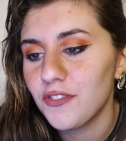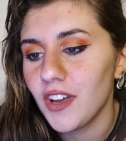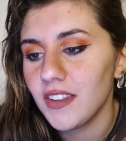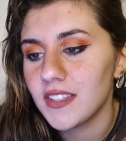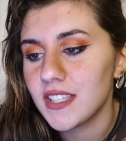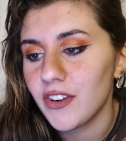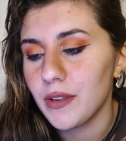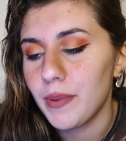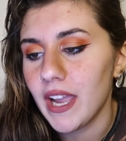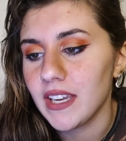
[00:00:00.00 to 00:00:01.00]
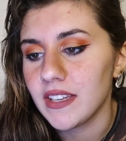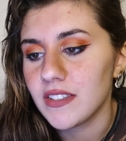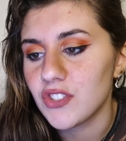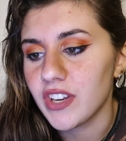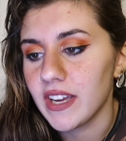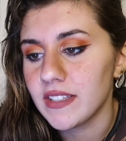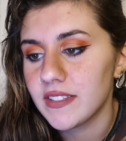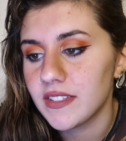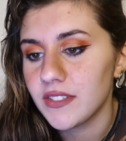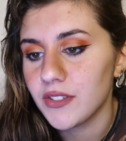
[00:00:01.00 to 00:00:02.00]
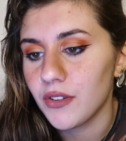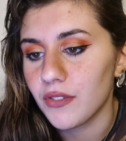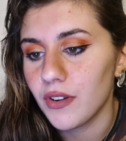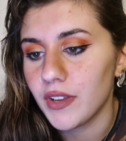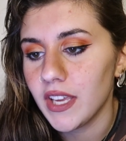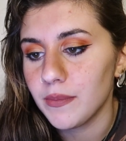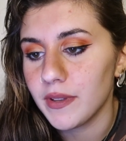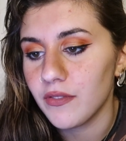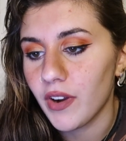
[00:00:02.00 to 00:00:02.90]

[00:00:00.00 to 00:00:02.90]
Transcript: felt a searing pain in his chest. Todoroki had been